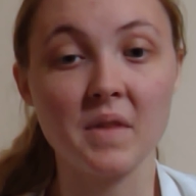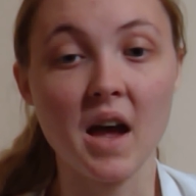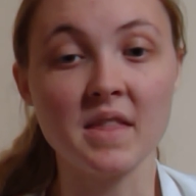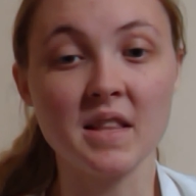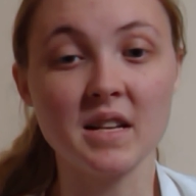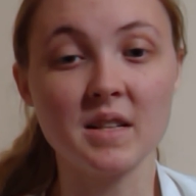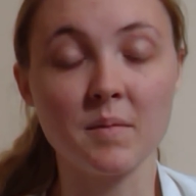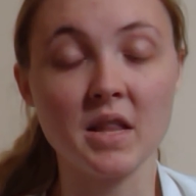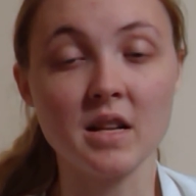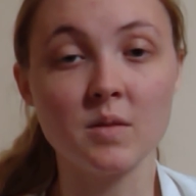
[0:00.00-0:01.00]
I think that's
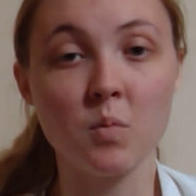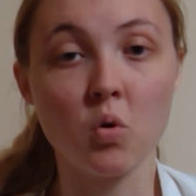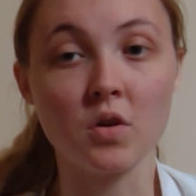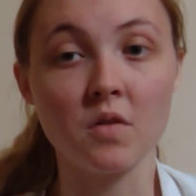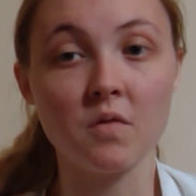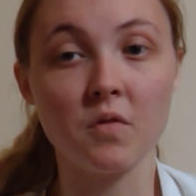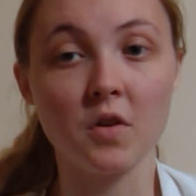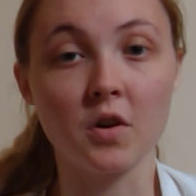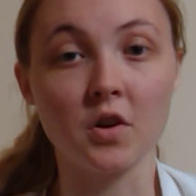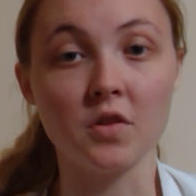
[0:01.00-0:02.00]
something that's important
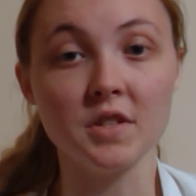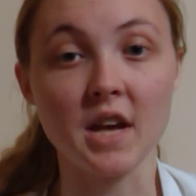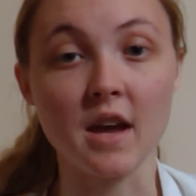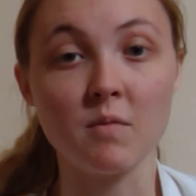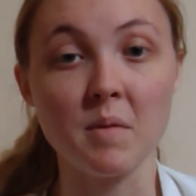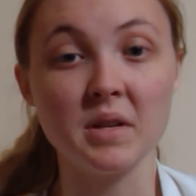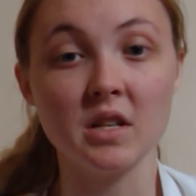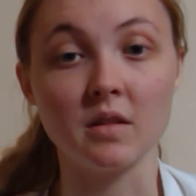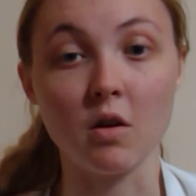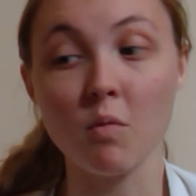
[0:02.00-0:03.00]
for girls and women to
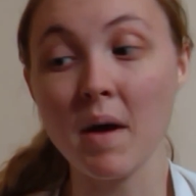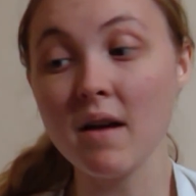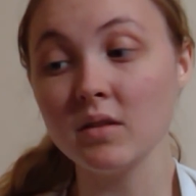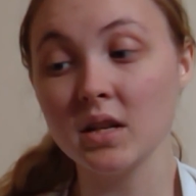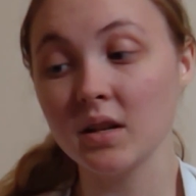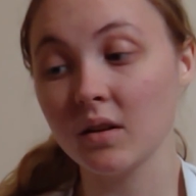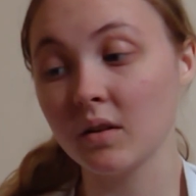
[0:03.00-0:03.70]
know about.